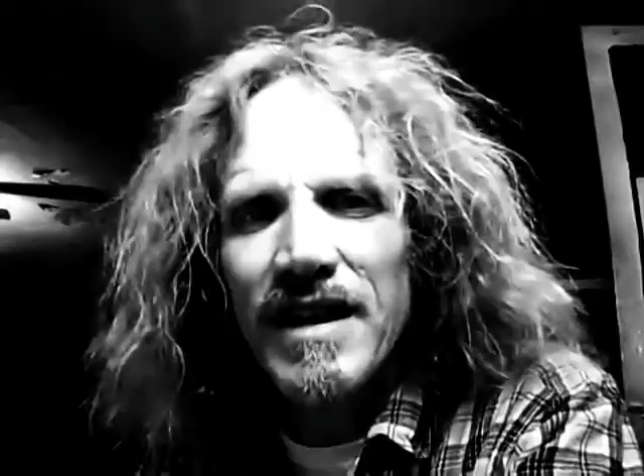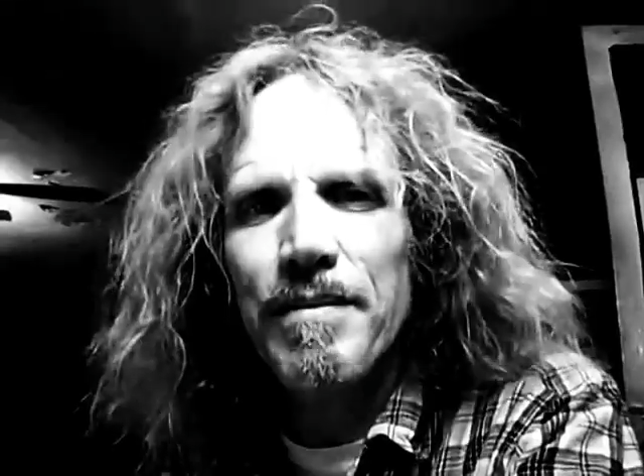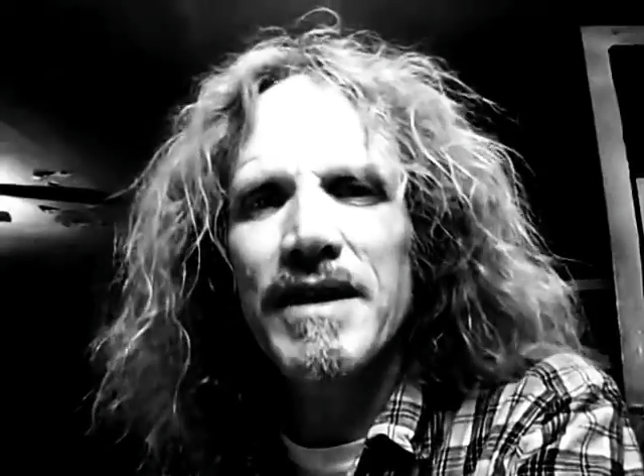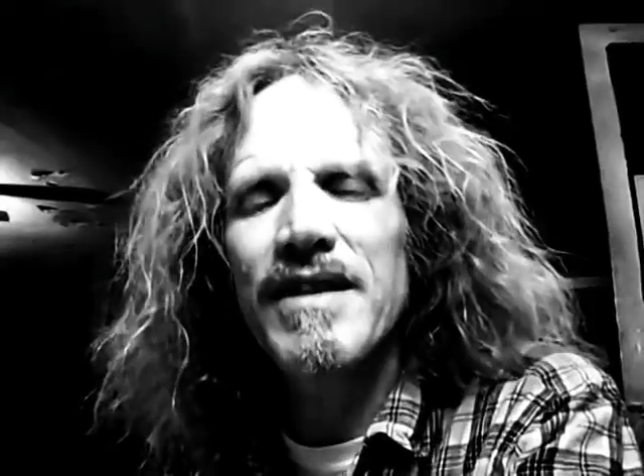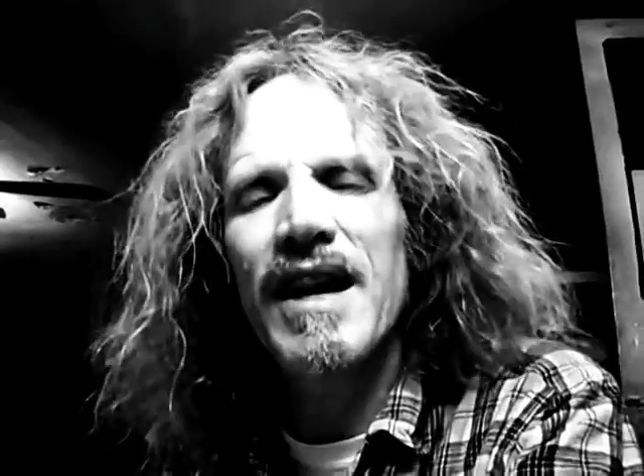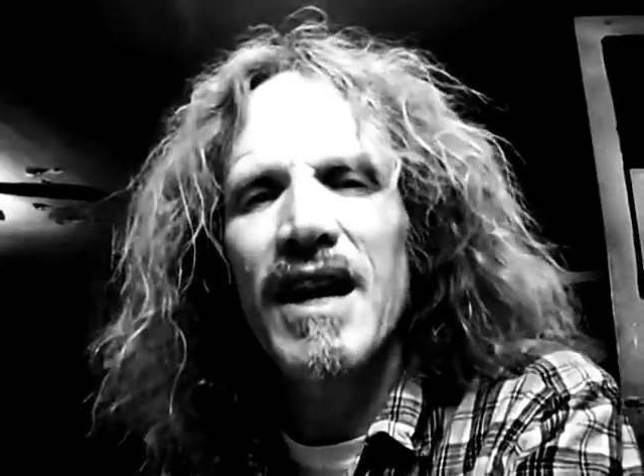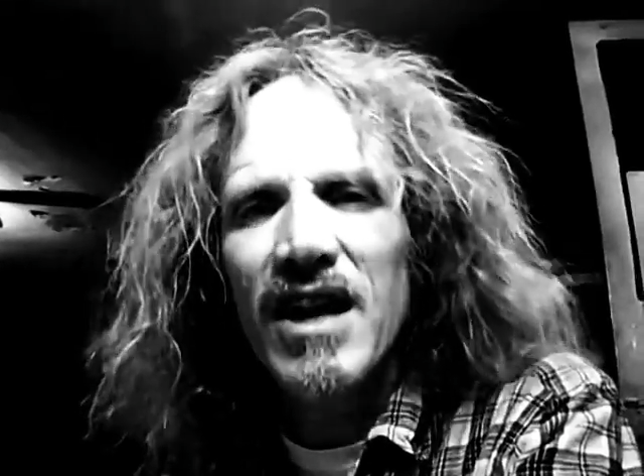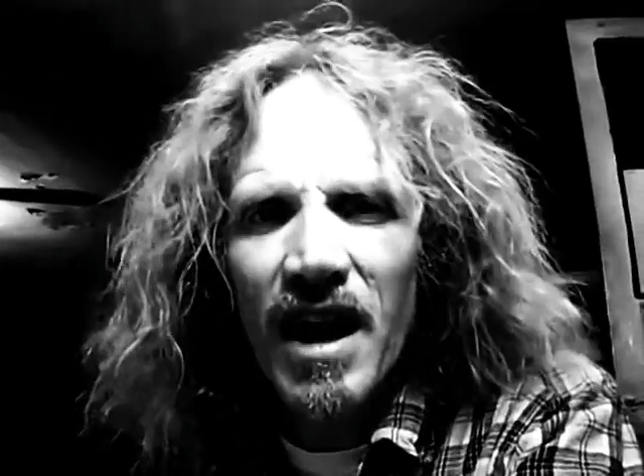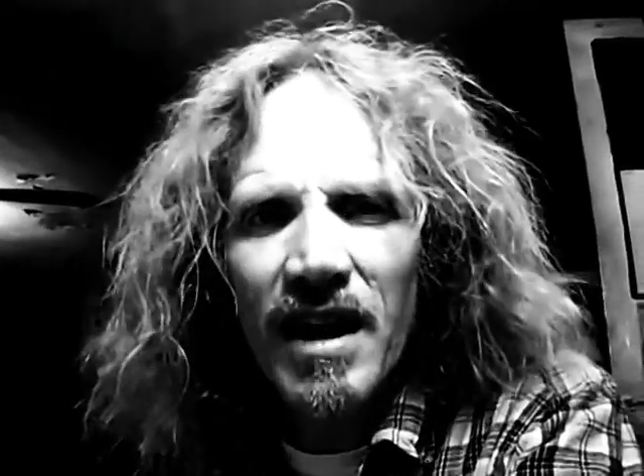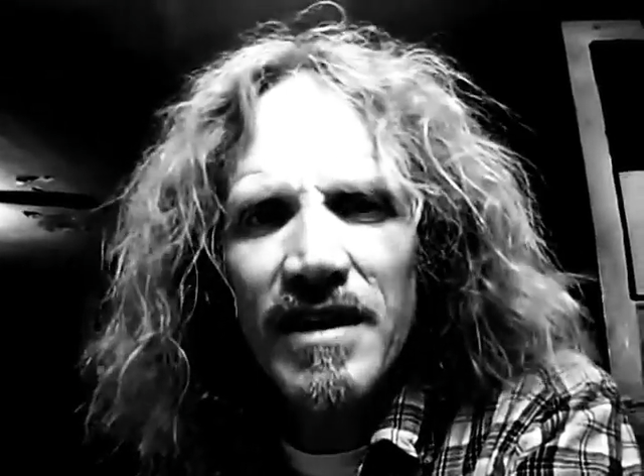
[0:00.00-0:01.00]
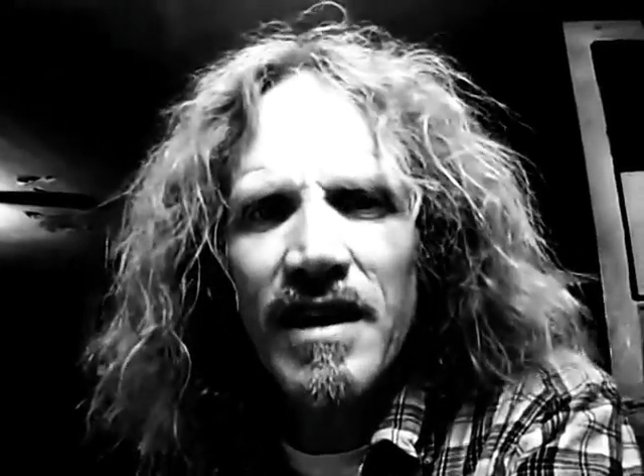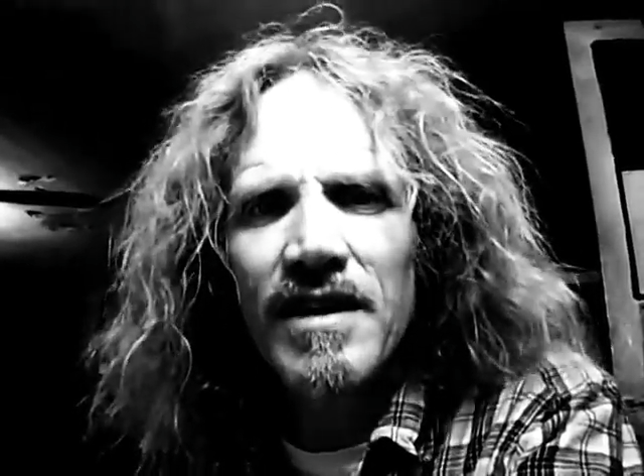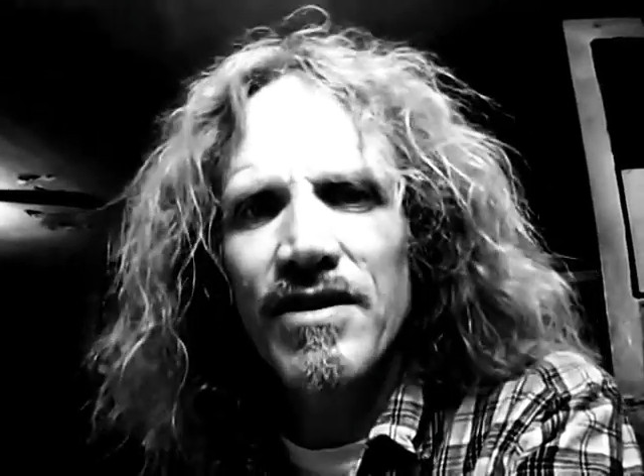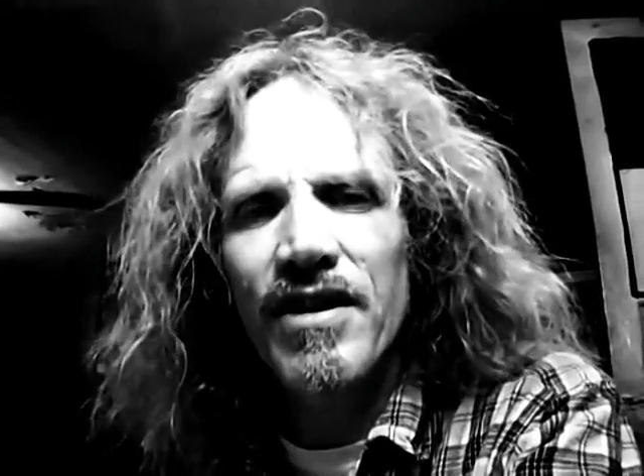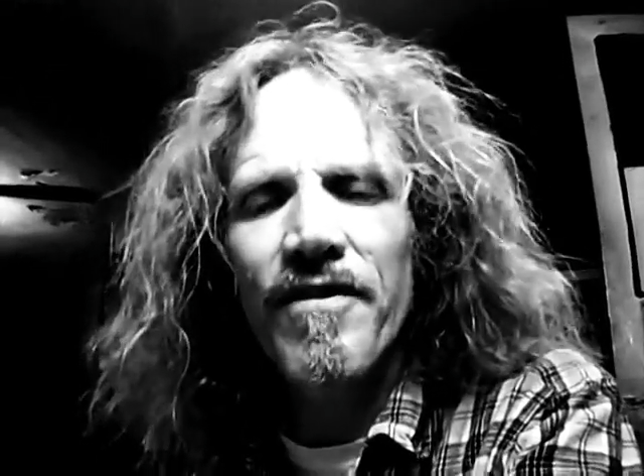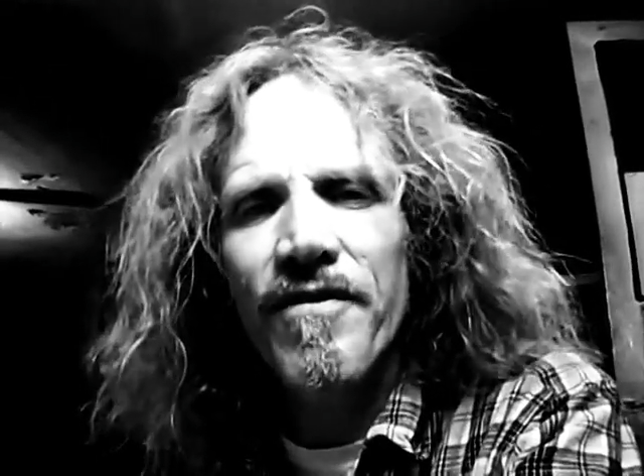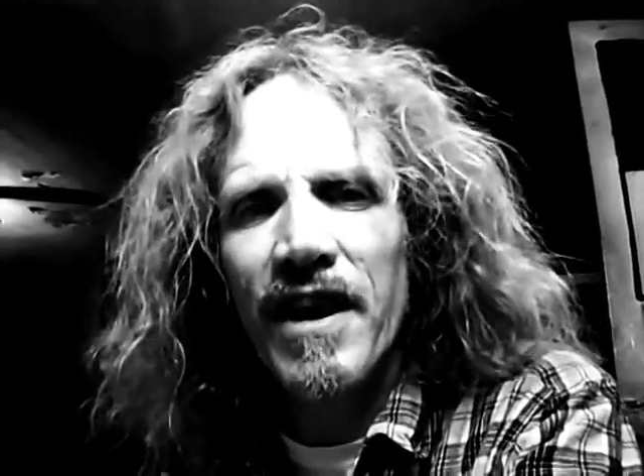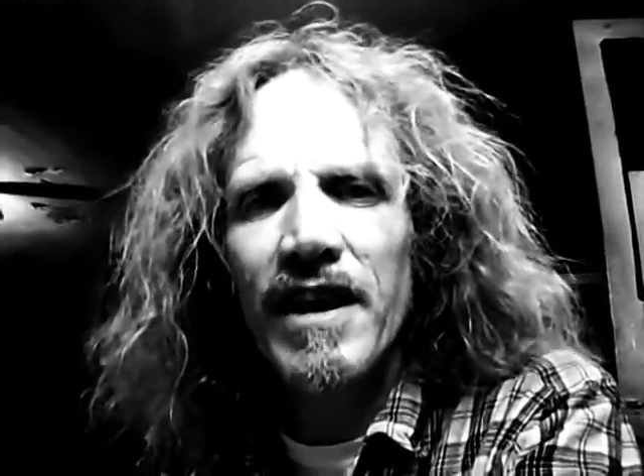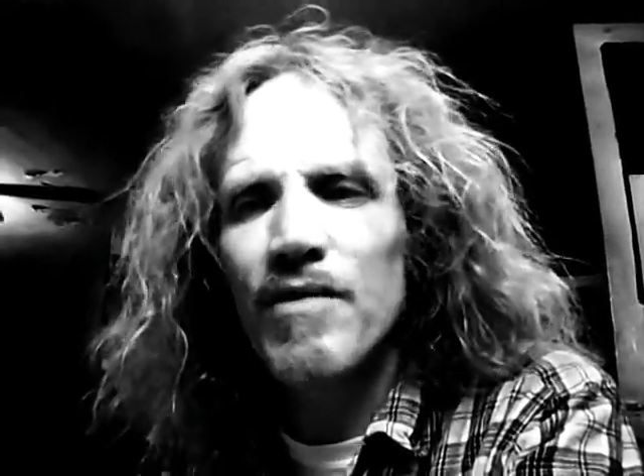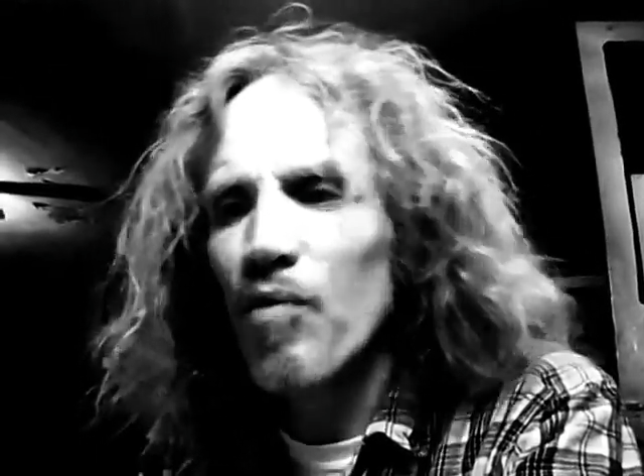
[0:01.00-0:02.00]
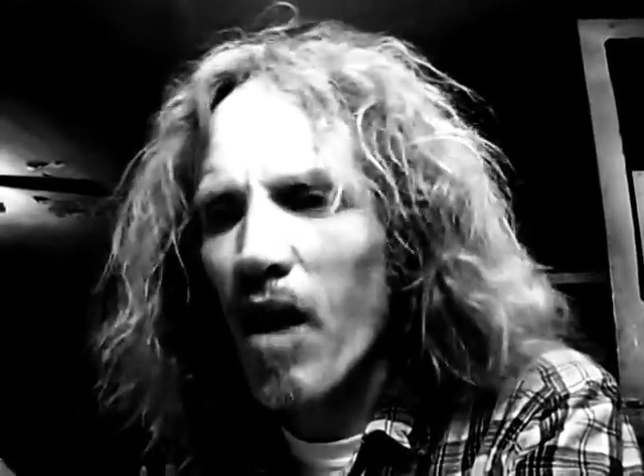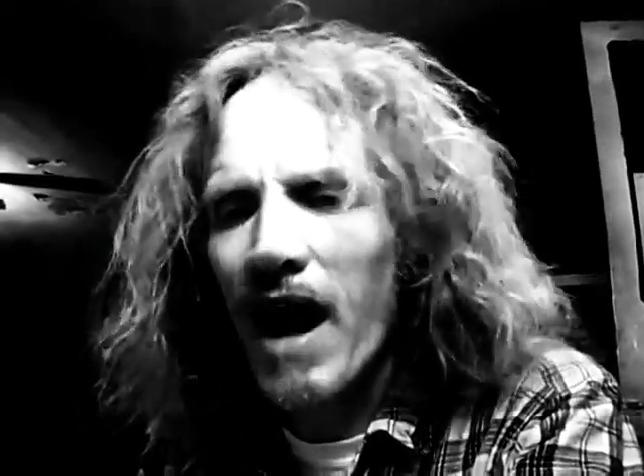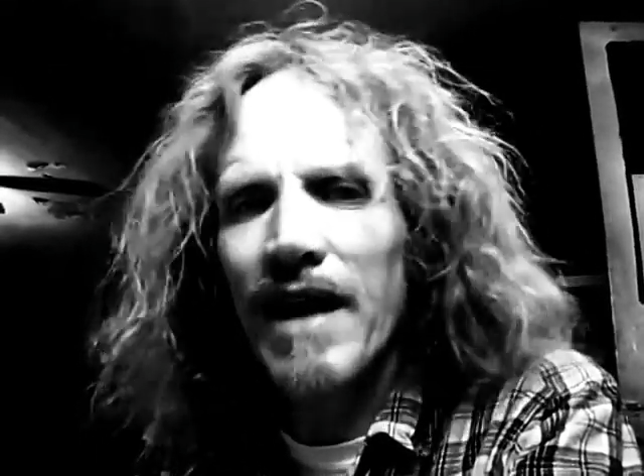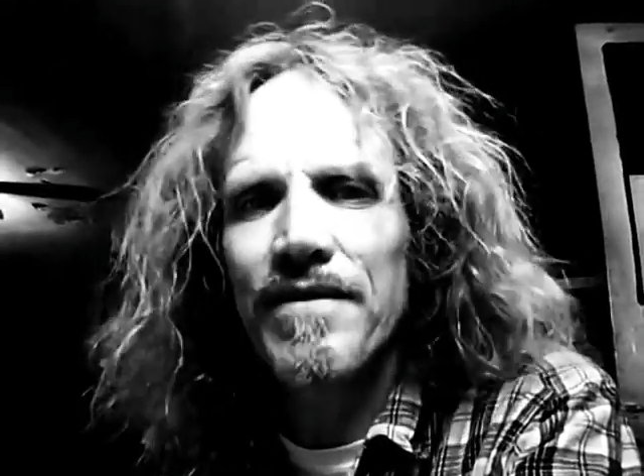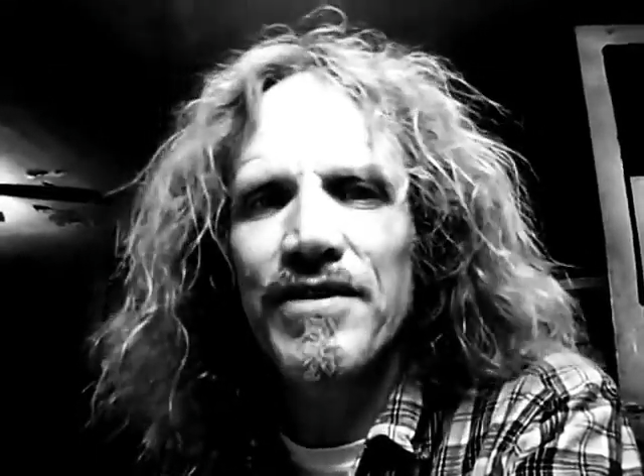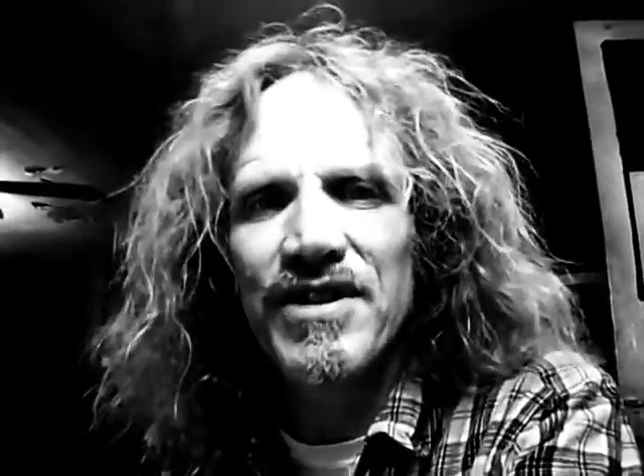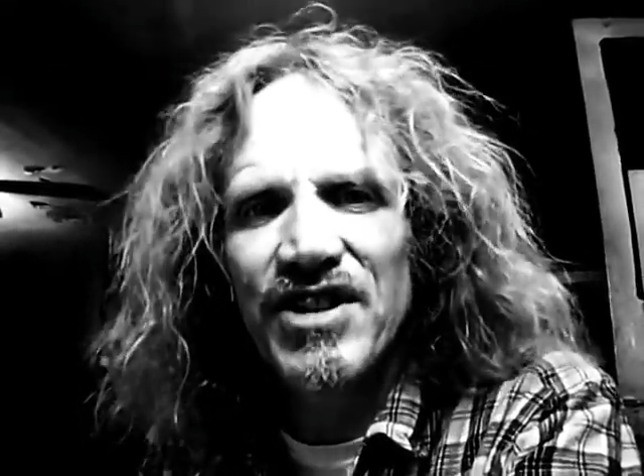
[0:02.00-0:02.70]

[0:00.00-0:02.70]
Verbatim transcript: Because they had a gun to their fucking wives